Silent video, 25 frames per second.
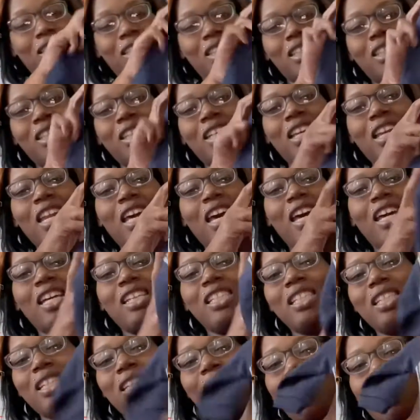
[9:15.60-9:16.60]
is the
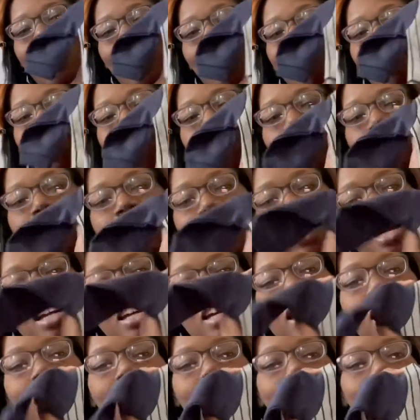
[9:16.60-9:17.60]
last little outfit that I
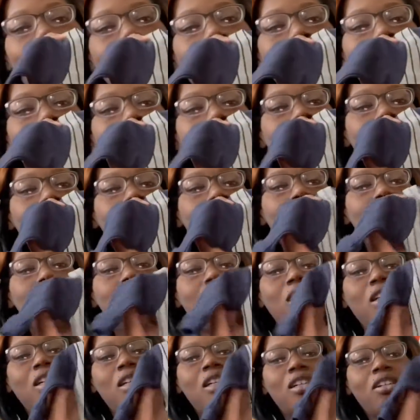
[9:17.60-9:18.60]
got him from
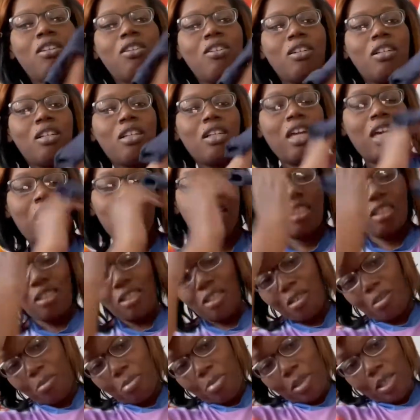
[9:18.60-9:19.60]
Shein, or last
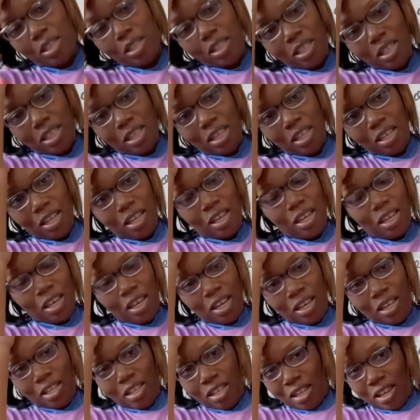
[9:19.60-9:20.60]
little piece
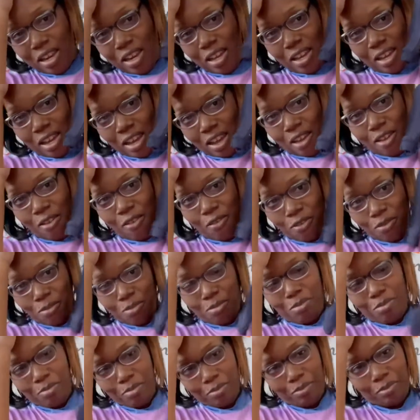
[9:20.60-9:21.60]
that I got him
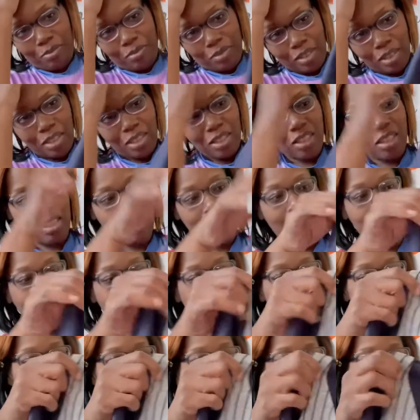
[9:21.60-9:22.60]
from
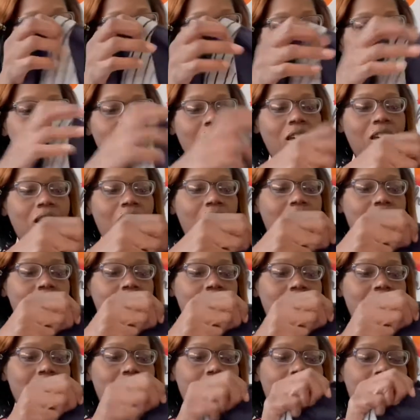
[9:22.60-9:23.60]
Shein.
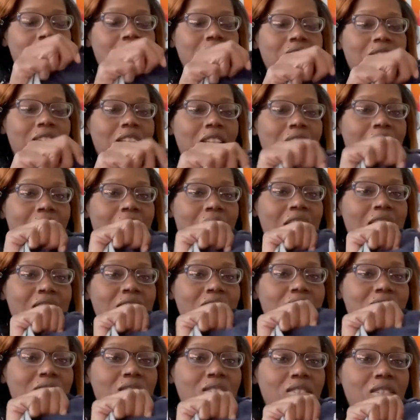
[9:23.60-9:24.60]
It's got some light
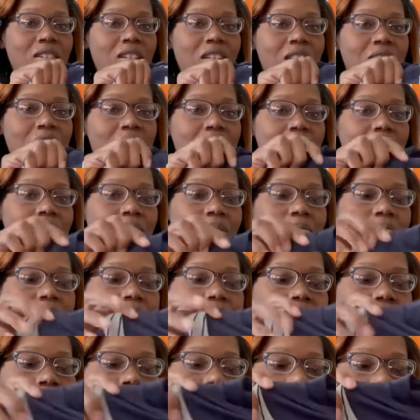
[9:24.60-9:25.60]
stretch.
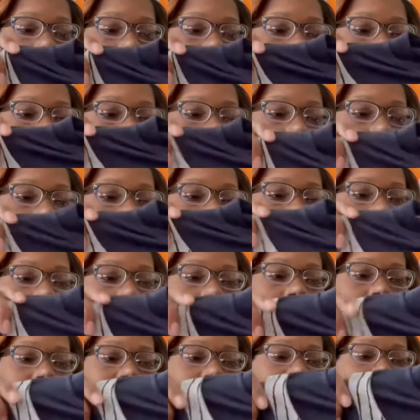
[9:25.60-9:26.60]

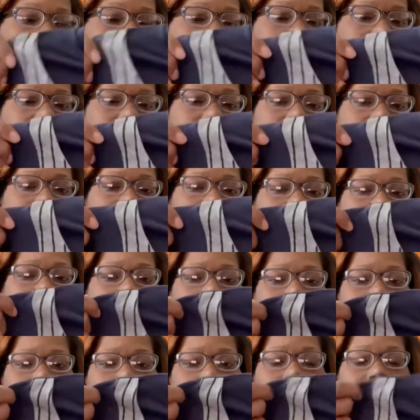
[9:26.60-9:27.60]
It's like a,
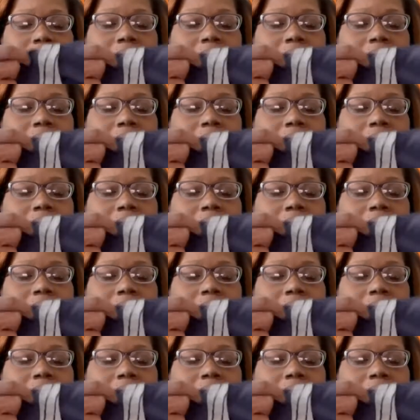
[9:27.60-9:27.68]
um,